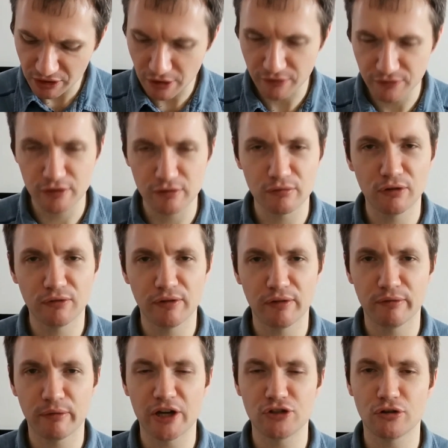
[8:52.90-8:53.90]
Yeah, if you're a
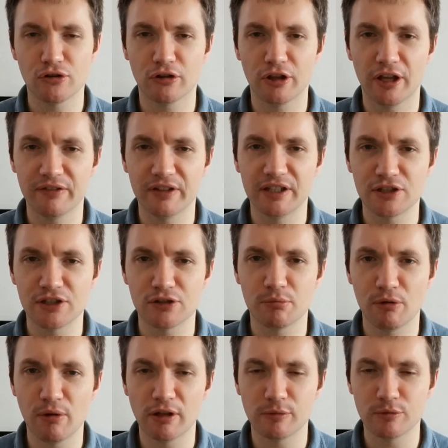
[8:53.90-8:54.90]
lover of white chocolate, I think this
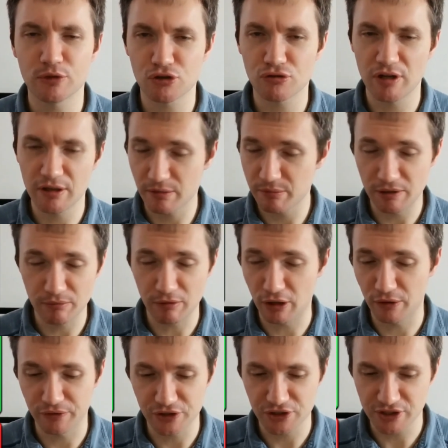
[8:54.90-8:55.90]
would be well up your street. It
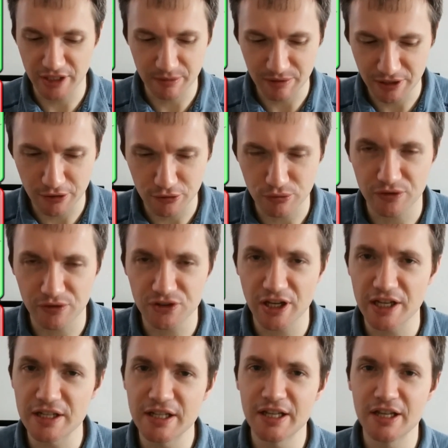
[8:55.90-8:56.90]
goes without
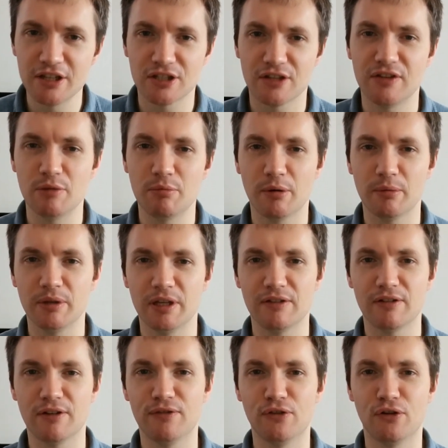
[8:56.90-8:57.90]
saying. So I think you'd probably
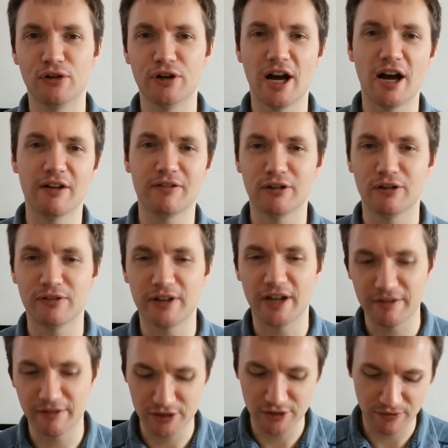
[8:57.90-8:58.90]
give it a 4.5 or a
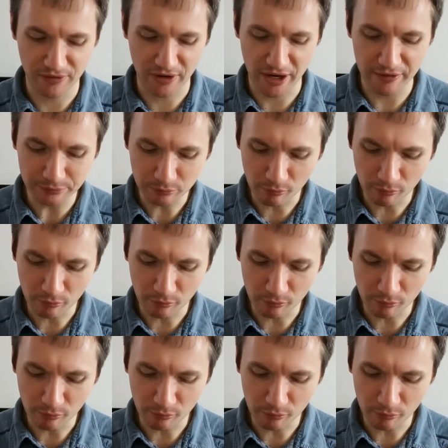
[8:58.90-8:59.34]
5 out of 5.